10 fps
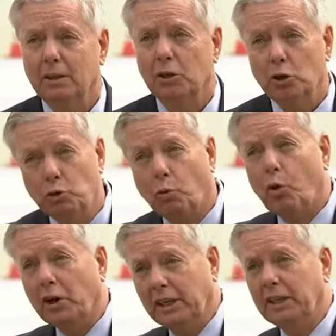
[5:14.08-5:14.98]
who's
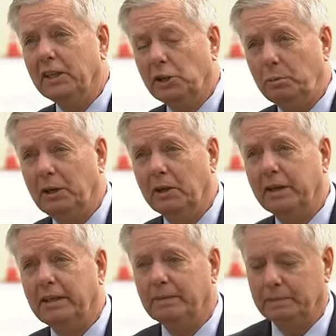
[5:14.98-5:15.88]
worked in this
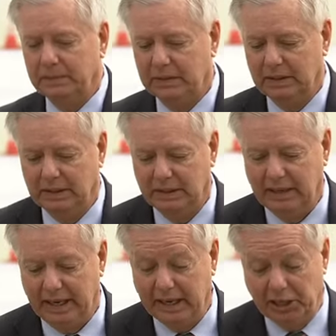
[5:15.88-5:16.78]
building
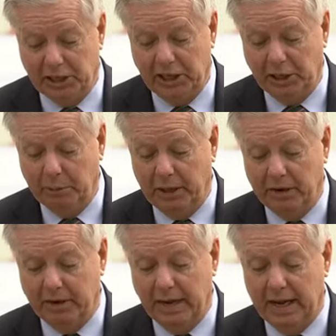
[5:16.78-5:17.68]
and can tell you better
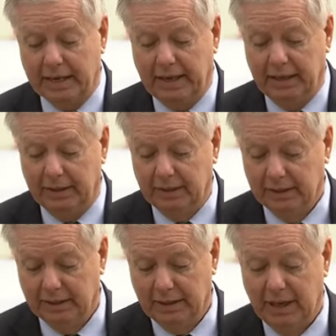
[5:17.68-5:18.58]
than I can
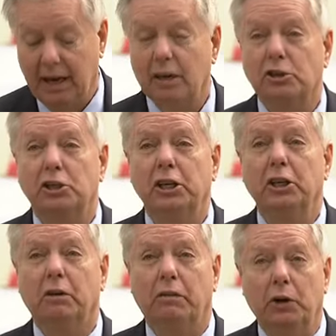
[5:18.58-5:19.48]
how a
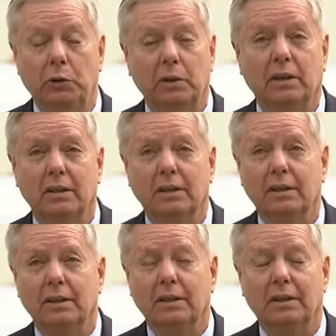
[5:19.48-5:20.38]
single vote
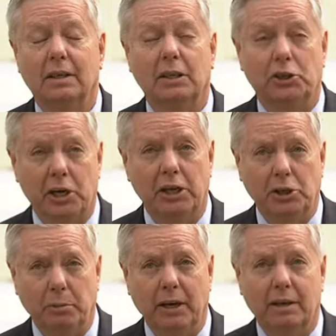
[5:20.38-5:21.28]
can change
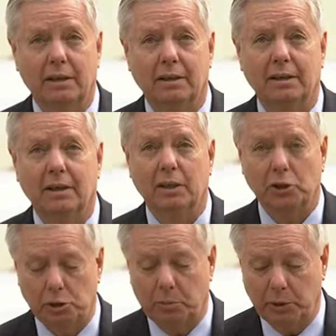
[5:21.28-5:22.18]
America in the
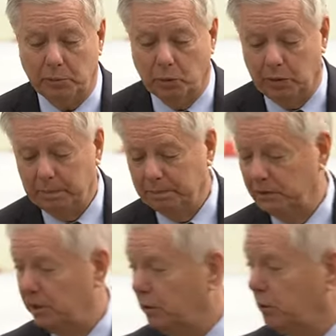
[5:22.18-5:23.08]
Supreme Court.
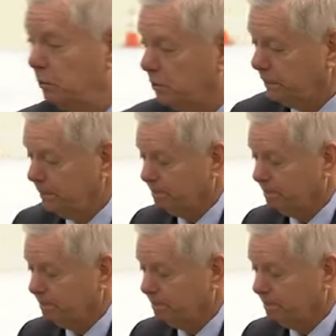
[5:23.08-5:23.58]
Senator Cruz.